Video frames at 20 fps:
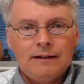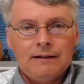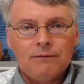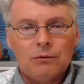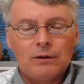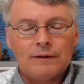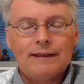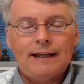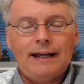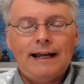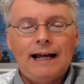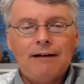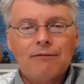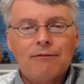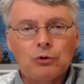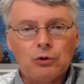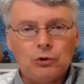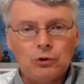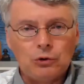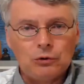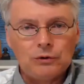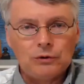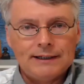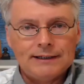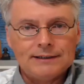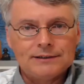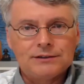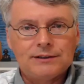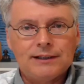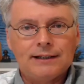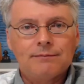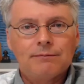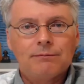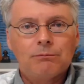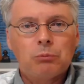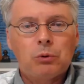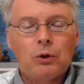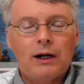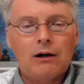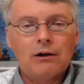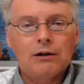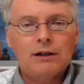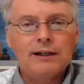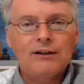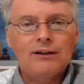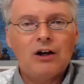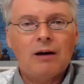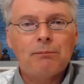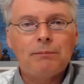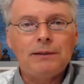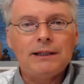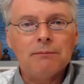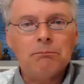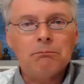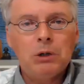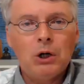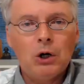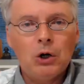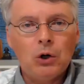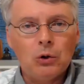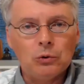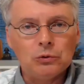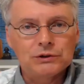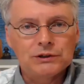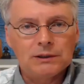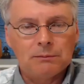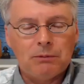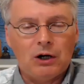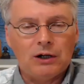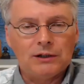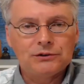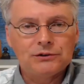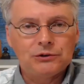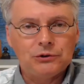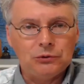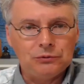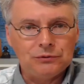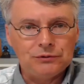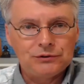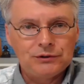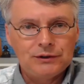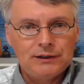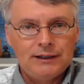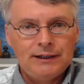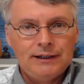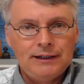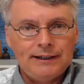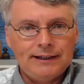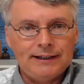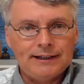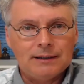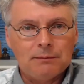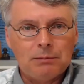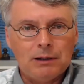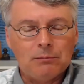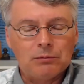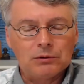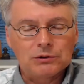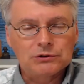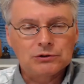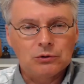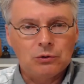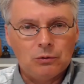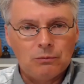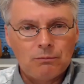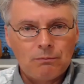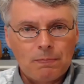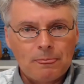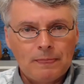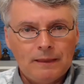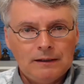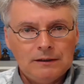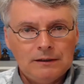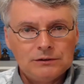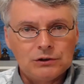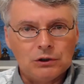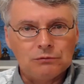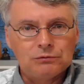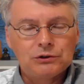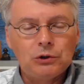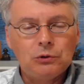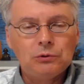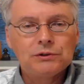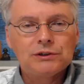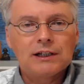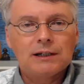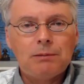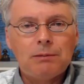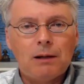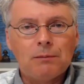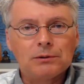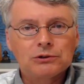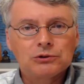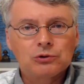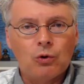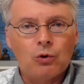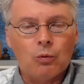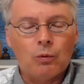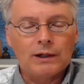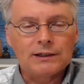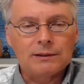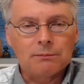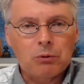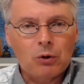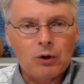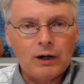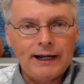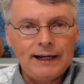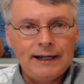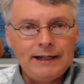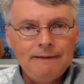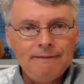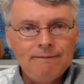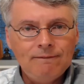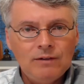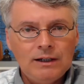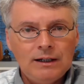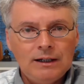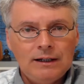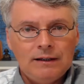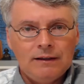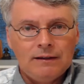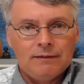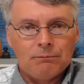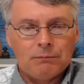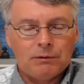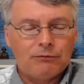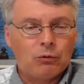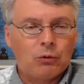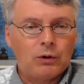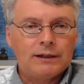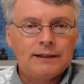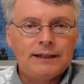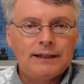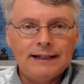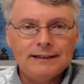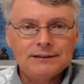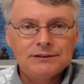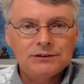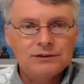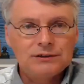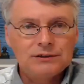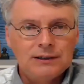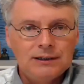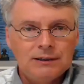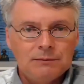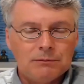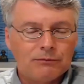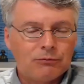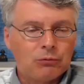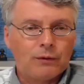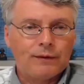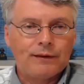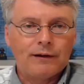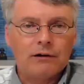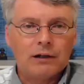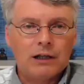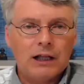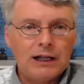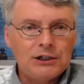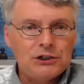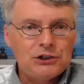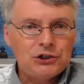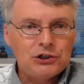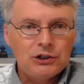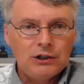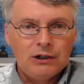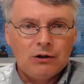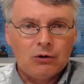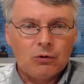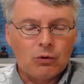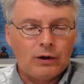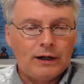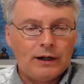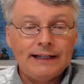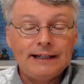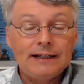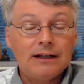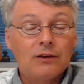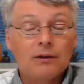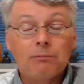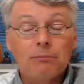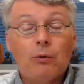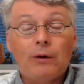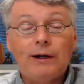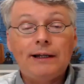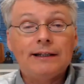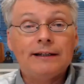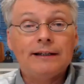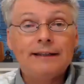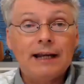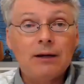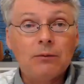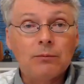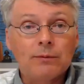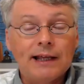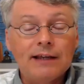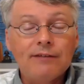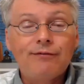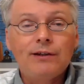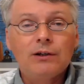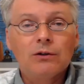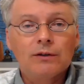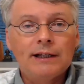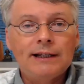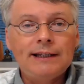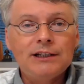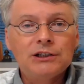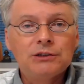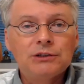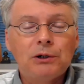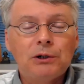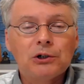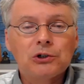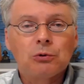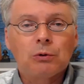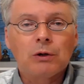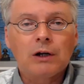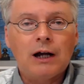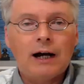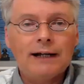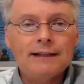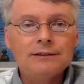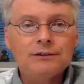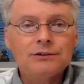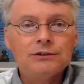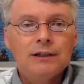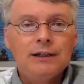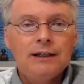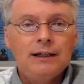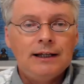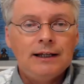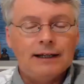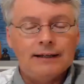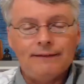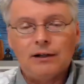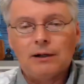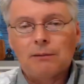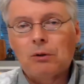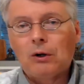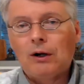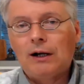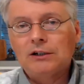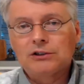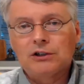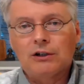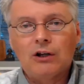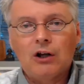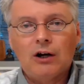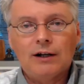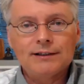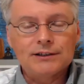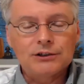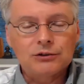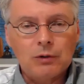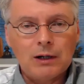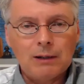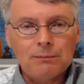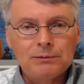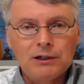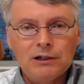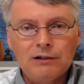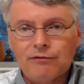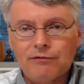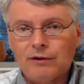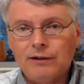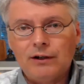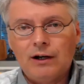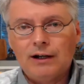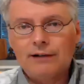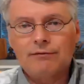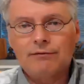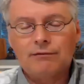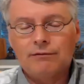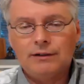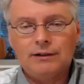What they have ruled is that prayer cannot be imposed upon students in a public school. So if students in a public school want to pray, before a test, before their lunch, or any other point in the day where they feel they need spiritual guidance and their prayers are non-disruptive or not